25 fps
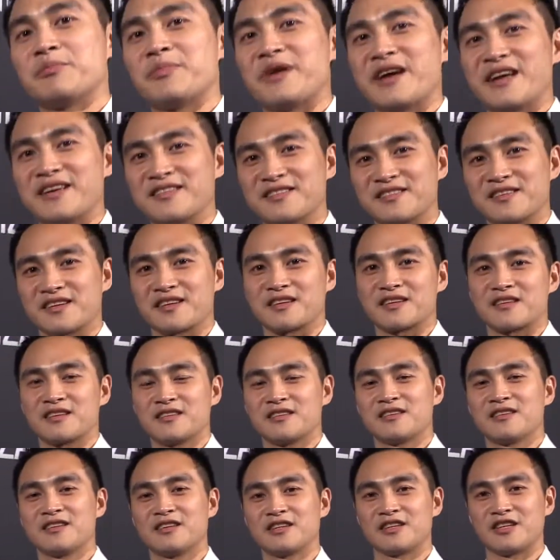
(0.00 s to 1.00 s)
basic
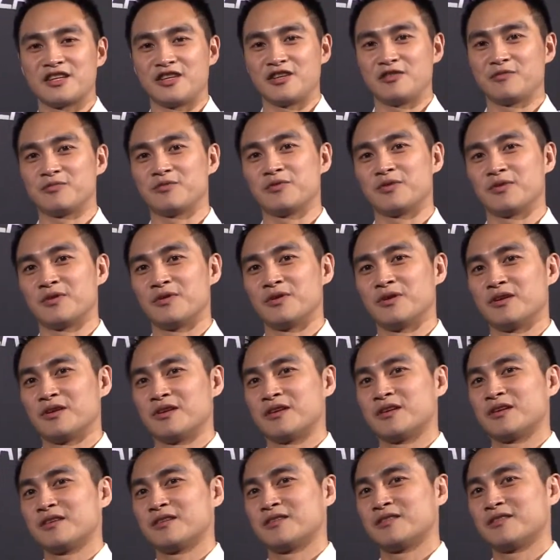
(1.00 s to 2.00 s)
keyboard
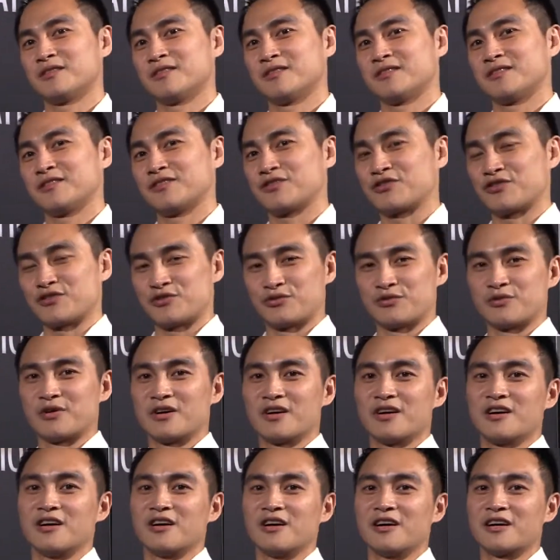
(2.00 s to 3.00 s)
to
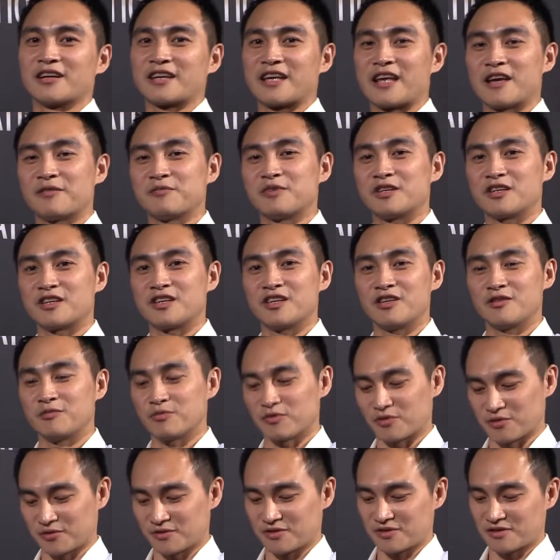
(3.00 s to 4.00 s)
uh, gaming
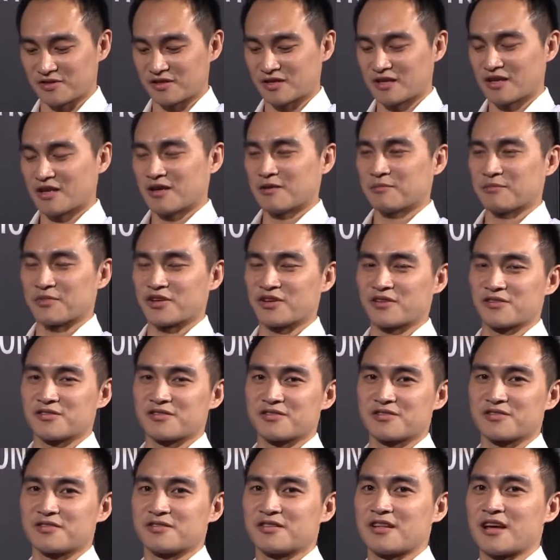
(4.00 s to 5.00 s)
keyboards
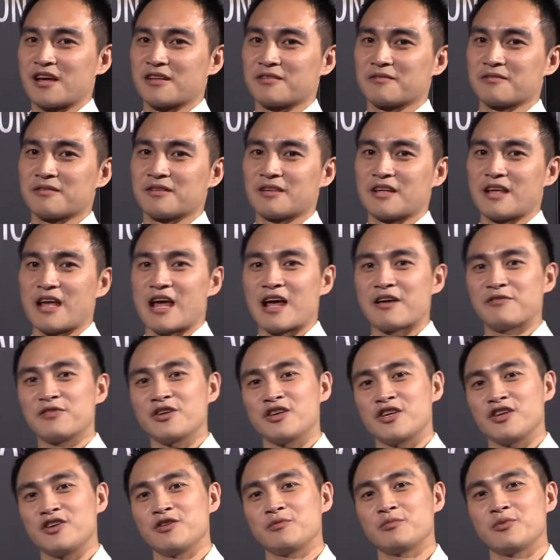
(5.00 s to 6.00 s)
because not every
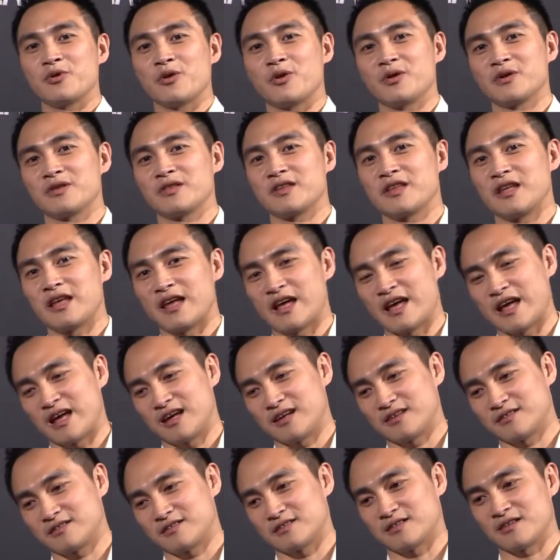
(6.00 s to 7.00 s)
keyboard
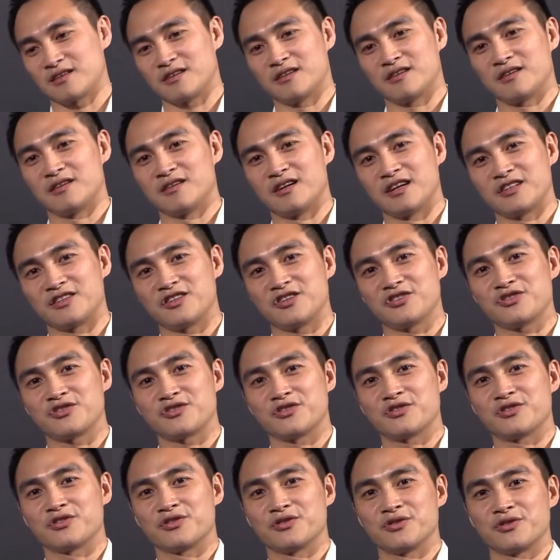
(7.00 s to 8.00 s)
has uh,
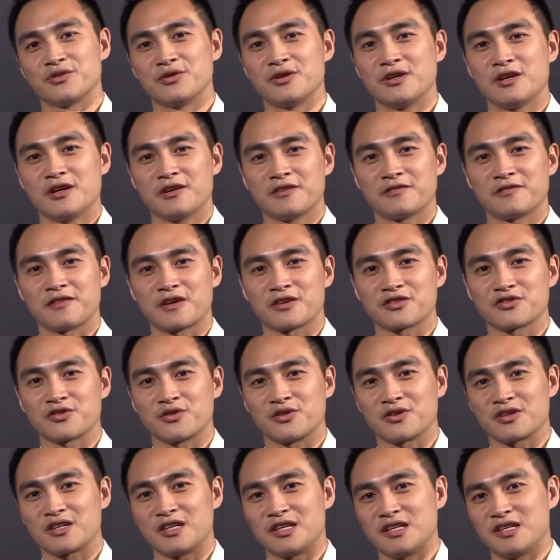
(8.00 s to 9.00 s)
additional
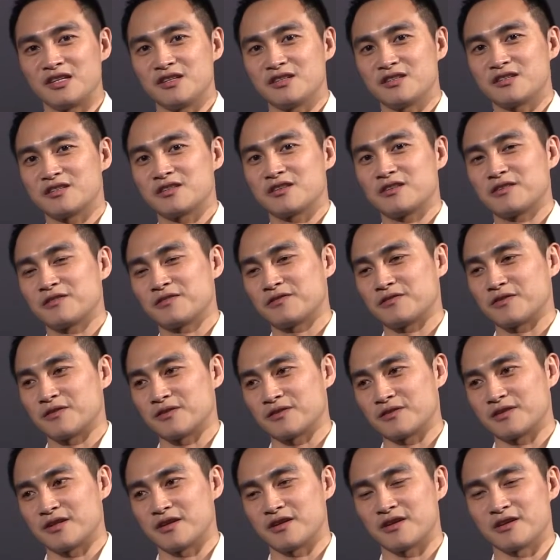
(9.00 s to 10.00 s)
functional keys for
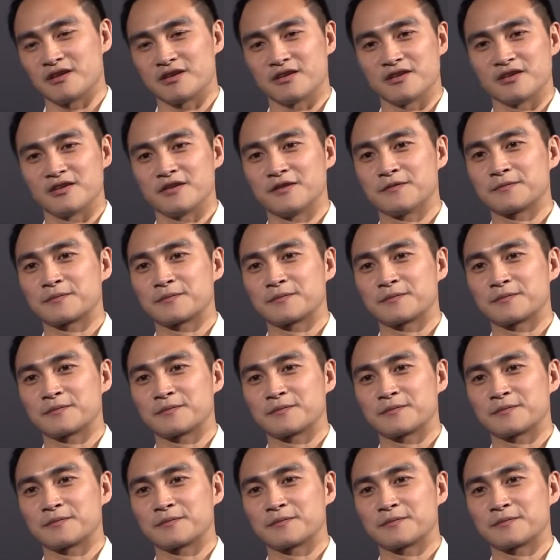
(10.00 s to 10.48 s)
the